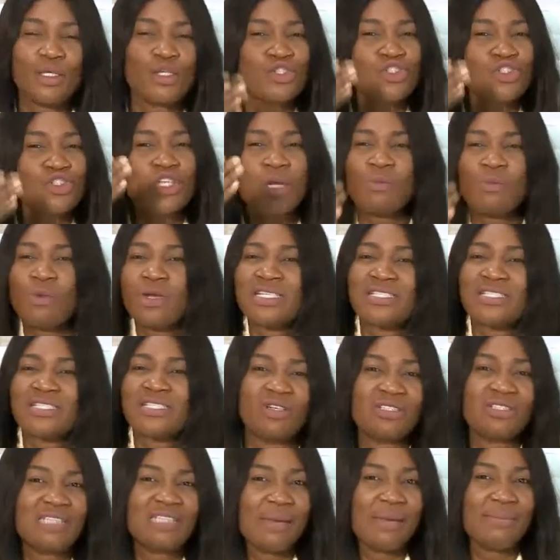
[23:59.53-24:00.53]
someone is
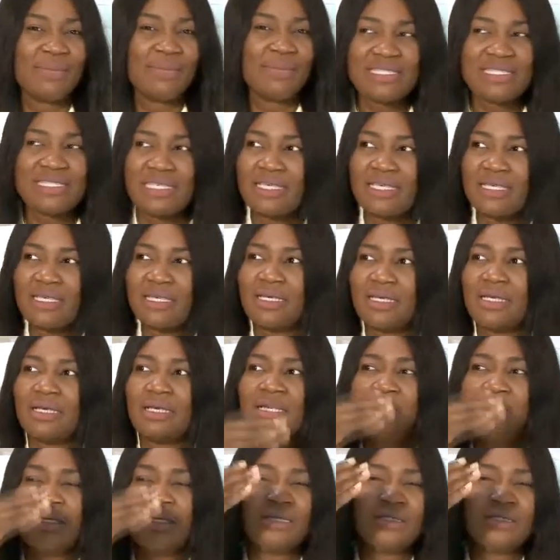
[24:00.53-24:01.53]
not diabetic,
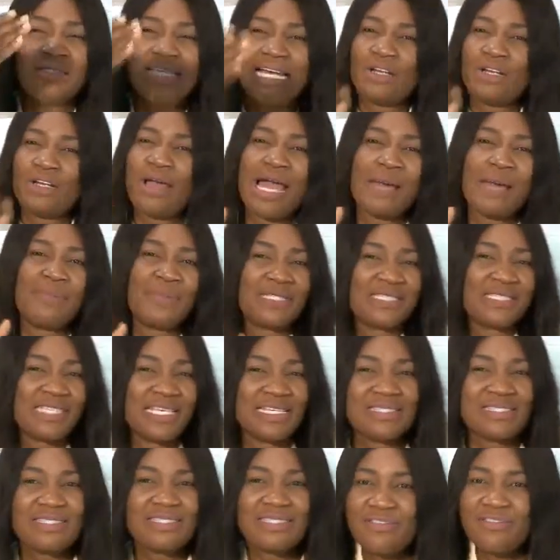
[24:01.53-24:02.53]
they are not
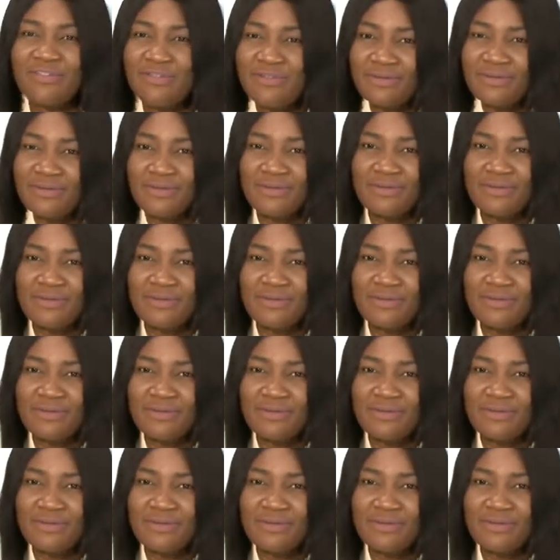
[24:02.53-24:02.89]
hypertensive,